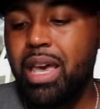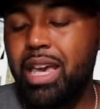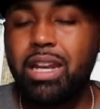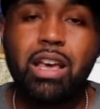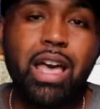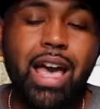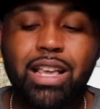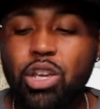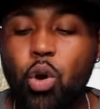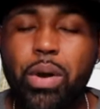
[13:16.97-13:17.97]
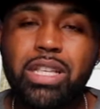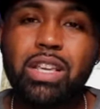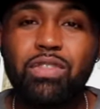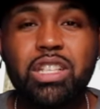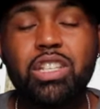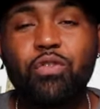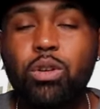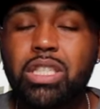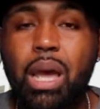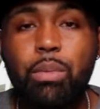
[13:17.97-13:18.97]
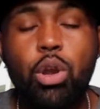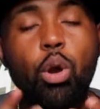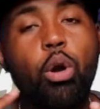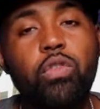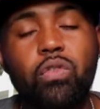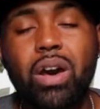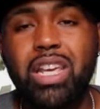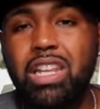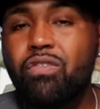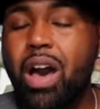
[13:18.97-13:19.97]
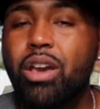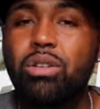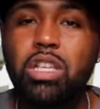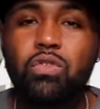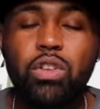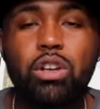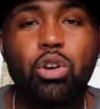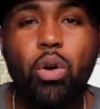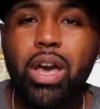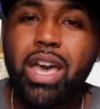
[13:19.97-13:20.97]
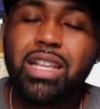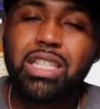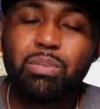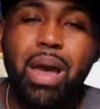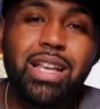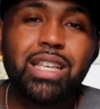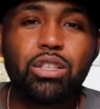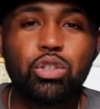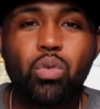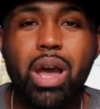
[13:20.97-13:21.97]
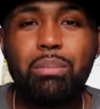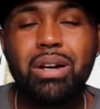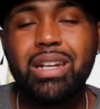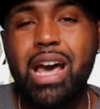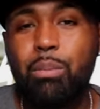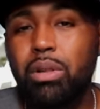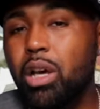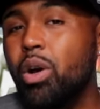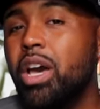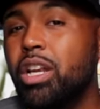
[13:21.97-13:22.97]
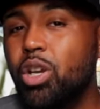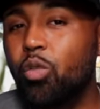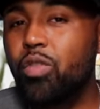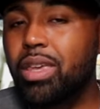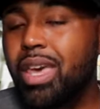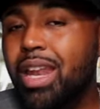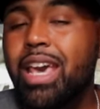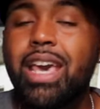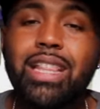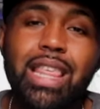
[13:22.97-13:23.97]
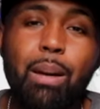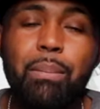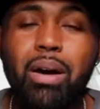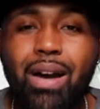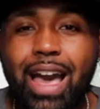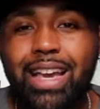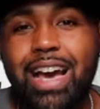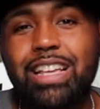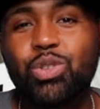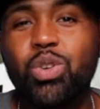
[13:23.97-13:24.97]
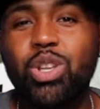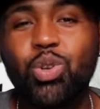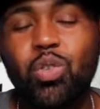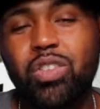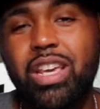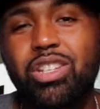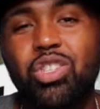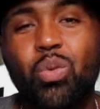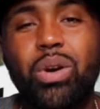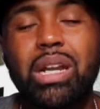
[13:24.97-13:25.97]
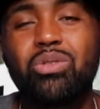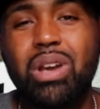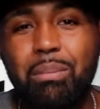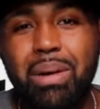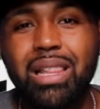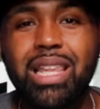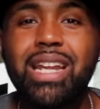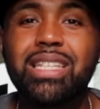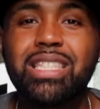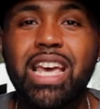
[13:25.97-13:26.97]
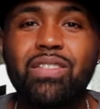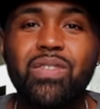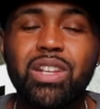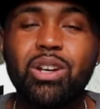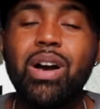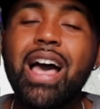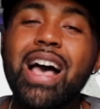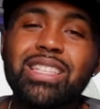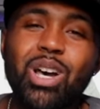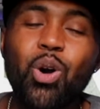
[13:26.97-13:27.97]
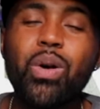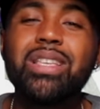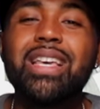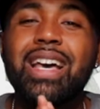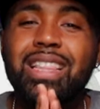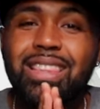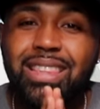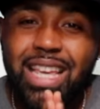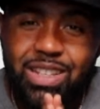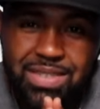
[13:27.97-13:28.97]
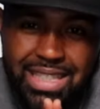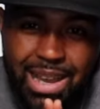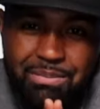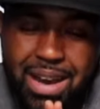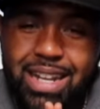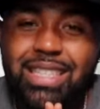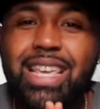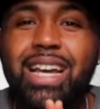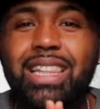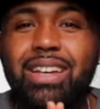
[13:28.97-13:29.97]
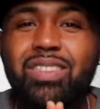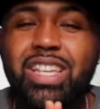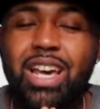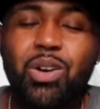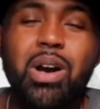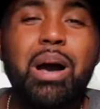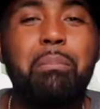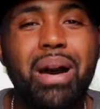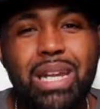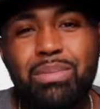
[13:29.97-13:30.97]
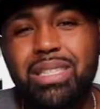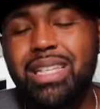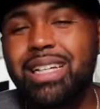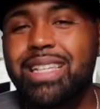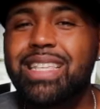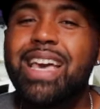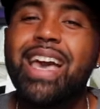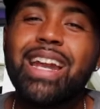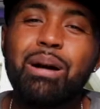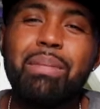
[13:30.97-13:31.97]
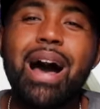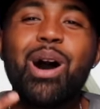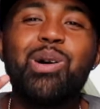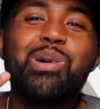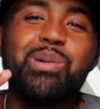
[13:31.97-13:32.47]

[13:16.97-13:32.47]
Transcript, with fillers: And as always, if this is your first time here, or if you found any value in this video, go ahead and smash that subscribe button down below. And don't forget, hit that bell icon so you get notifications on when I drop my latest tech video. As always, thank you for stopping by the Tech Love channel. My name is Nicholas, and I'm out.